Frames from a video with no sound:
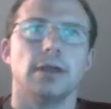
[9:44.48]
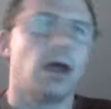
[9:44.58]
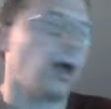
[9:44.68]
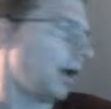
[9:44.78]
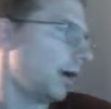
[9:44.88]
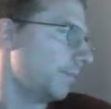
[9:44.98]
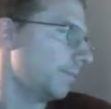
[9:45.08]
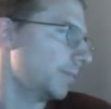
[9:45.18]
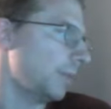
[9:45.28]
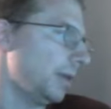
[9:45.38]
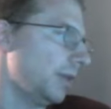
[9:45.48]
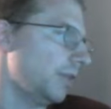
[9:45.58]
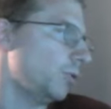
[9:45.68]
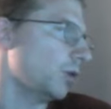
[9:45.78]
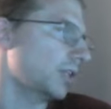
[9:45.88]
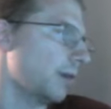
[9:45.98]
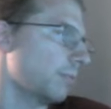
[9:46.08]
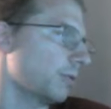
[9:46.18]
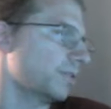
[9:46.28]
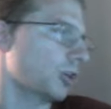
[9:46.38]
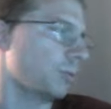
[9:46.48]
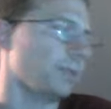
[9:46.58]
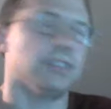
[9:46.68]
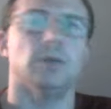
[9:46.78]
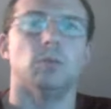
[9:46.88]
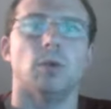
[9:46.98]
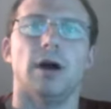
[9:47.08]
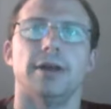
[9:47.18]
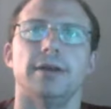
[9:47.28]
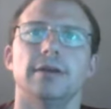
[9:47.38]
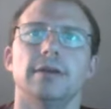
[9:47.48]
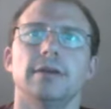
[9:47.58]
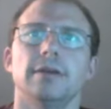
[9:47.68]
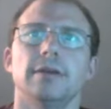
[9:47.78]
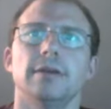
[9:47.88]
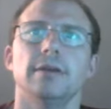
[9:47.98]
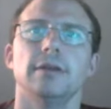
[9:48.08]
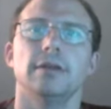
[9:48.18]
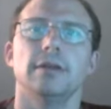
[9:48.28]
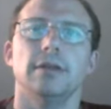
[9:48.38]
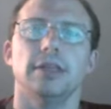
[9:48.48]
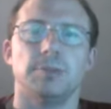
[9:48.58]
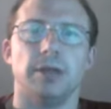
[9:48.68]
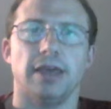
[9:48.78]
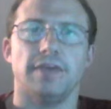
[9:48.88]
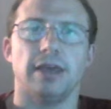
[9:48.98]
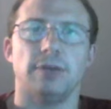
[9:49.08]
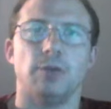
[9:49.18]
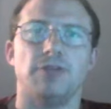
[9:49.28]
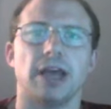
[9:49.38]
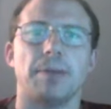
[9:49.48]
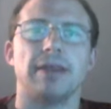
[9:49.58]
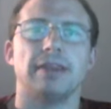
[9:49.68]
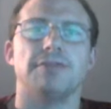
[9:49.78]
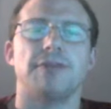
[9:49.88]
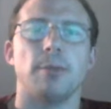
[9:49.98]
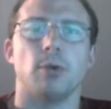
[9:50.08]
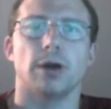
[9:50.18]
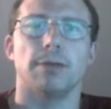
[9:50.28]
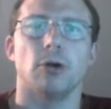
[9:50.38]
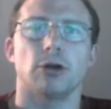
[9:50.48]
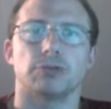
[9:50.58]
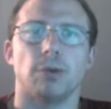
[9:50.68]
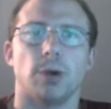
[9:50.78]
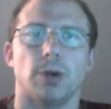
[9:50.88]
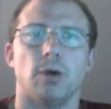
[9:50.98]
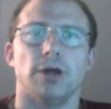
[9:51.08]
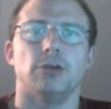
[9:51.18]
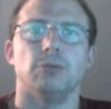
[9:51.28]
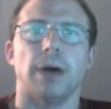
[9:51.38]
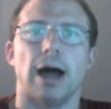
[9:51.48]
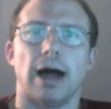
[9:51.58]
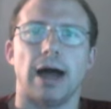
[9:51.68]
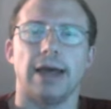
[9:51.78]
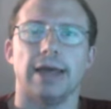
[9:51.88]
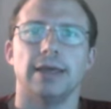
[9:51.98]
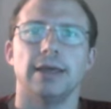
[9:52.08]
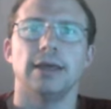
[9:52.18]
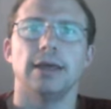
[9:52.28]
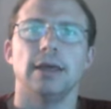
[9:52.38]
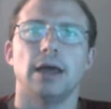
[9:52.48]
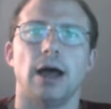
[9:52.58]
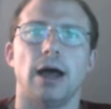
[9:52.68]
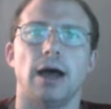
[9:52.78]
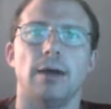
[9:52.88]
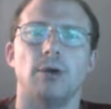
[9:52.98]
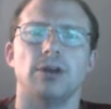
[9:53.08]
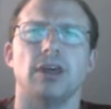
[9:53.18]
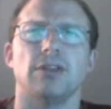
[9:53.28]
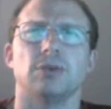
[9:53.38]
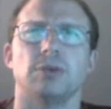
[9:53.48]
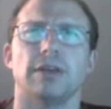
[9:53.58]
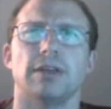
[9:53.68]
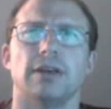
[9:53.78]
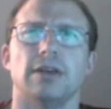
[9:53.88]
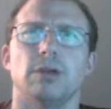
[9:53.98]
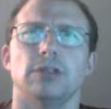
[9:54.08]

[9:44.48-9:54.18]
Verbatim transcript: Um, I mean, if you look at the number of tournaments he won, it's like like we forget about like the February March run where he won Dubai. Um, what are the other two he run there? He won